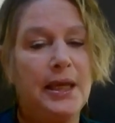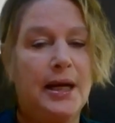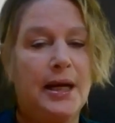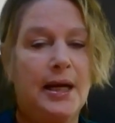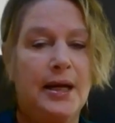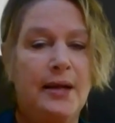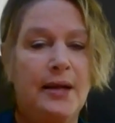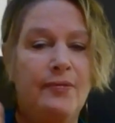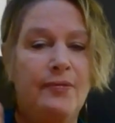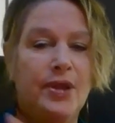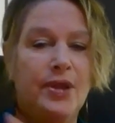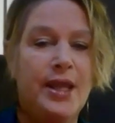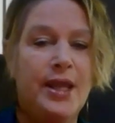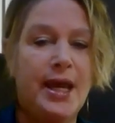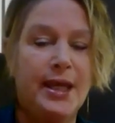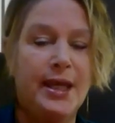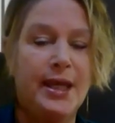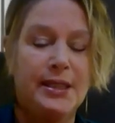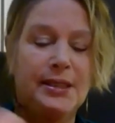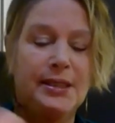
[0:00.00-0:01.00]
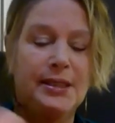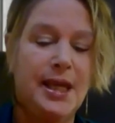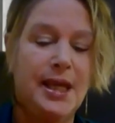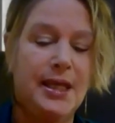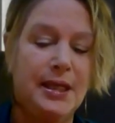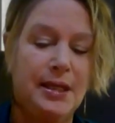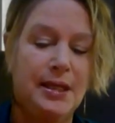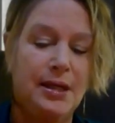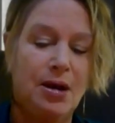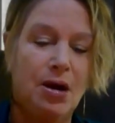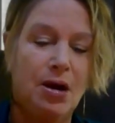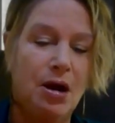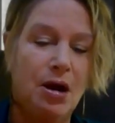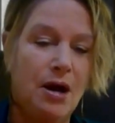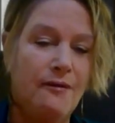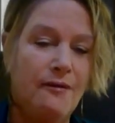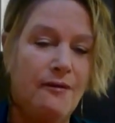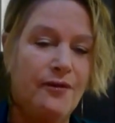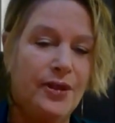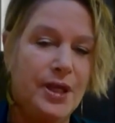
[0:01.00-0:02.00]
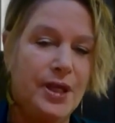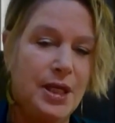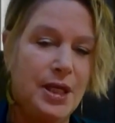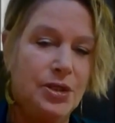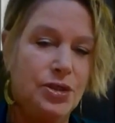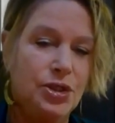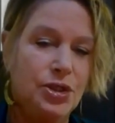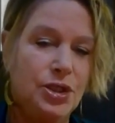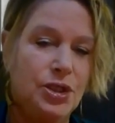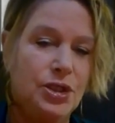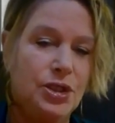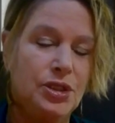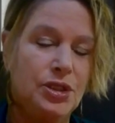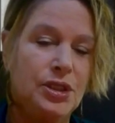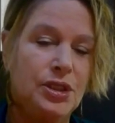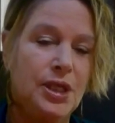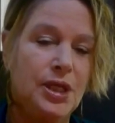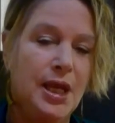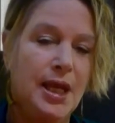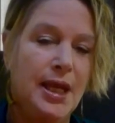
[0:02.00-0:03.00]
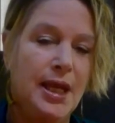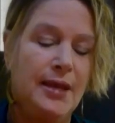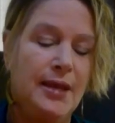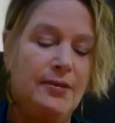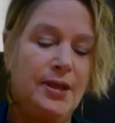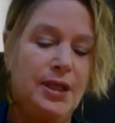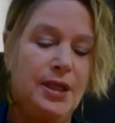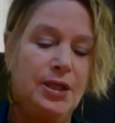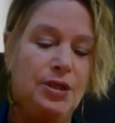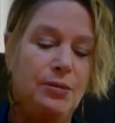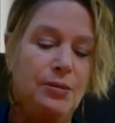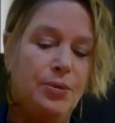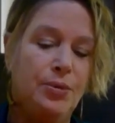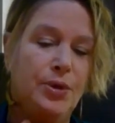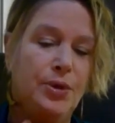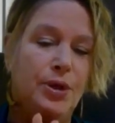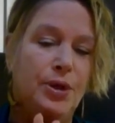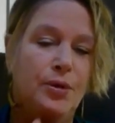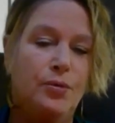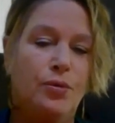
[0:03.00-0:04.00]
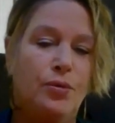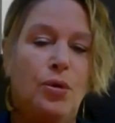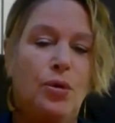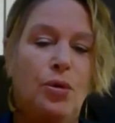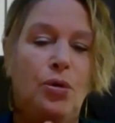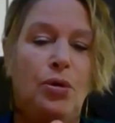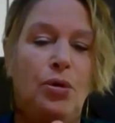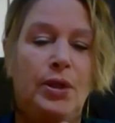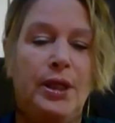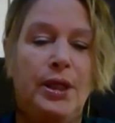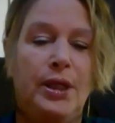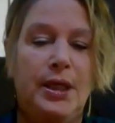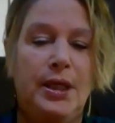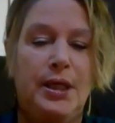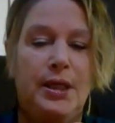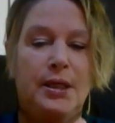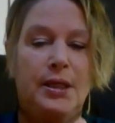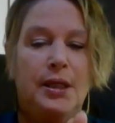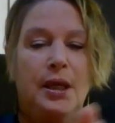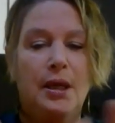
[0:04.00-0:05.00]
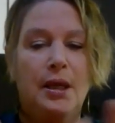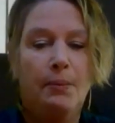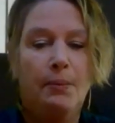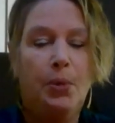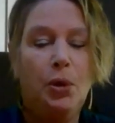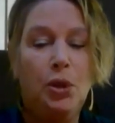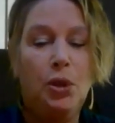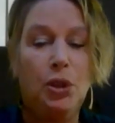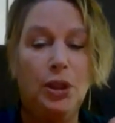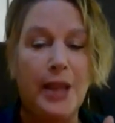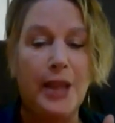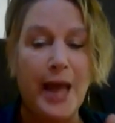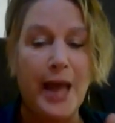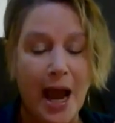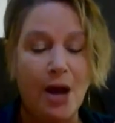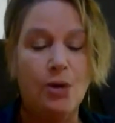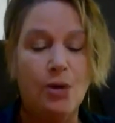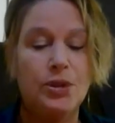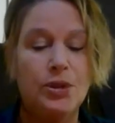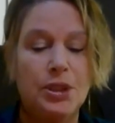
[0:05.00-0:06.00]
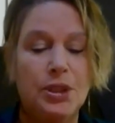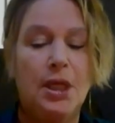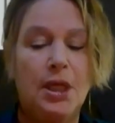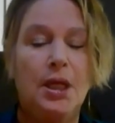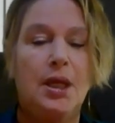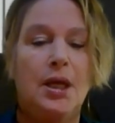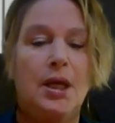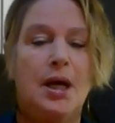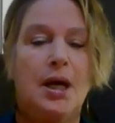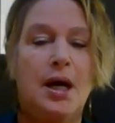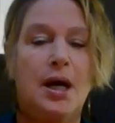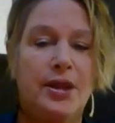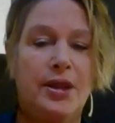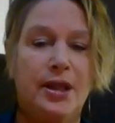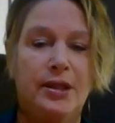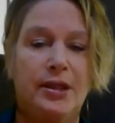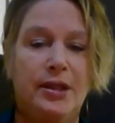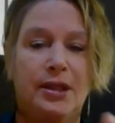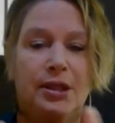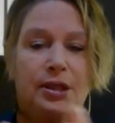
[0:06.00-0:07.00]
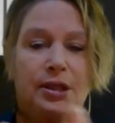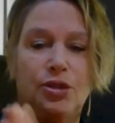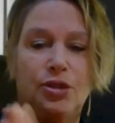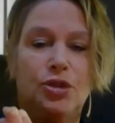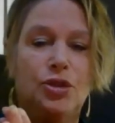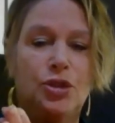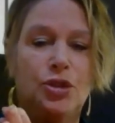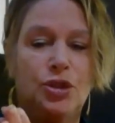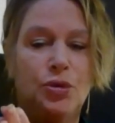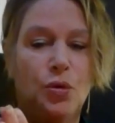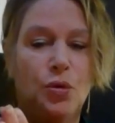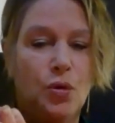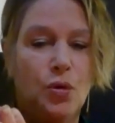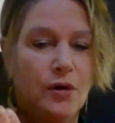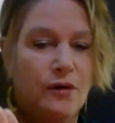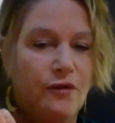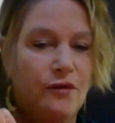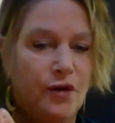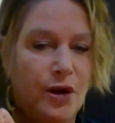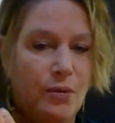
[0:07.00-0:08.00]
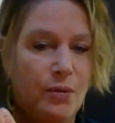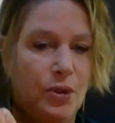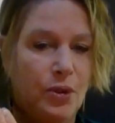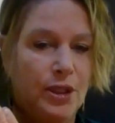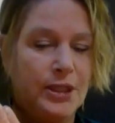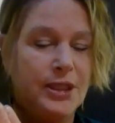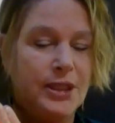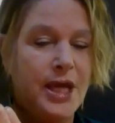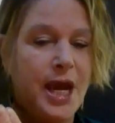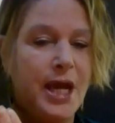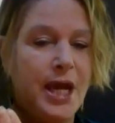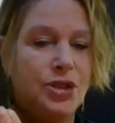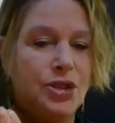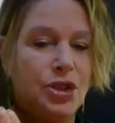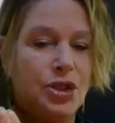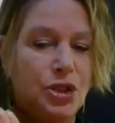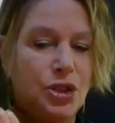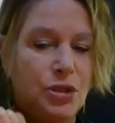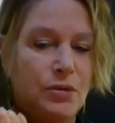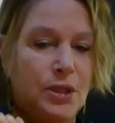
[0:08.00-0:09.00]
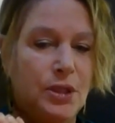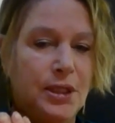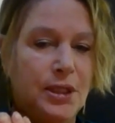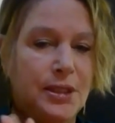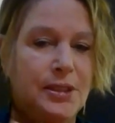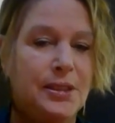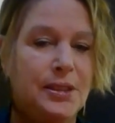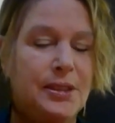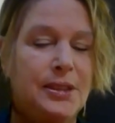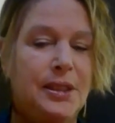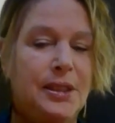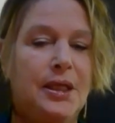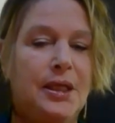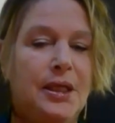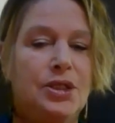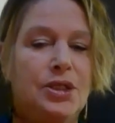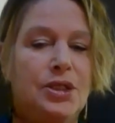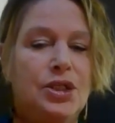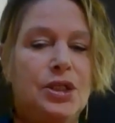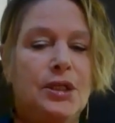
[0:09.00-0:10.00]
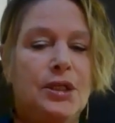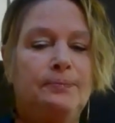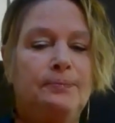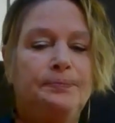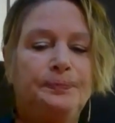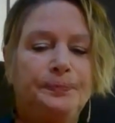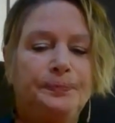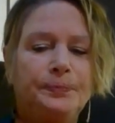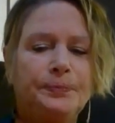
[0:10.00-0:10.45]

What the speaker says: Then that gets taken off the hinges, and then you put a roll-in pull-out that the door front will attach to an existing kitchen.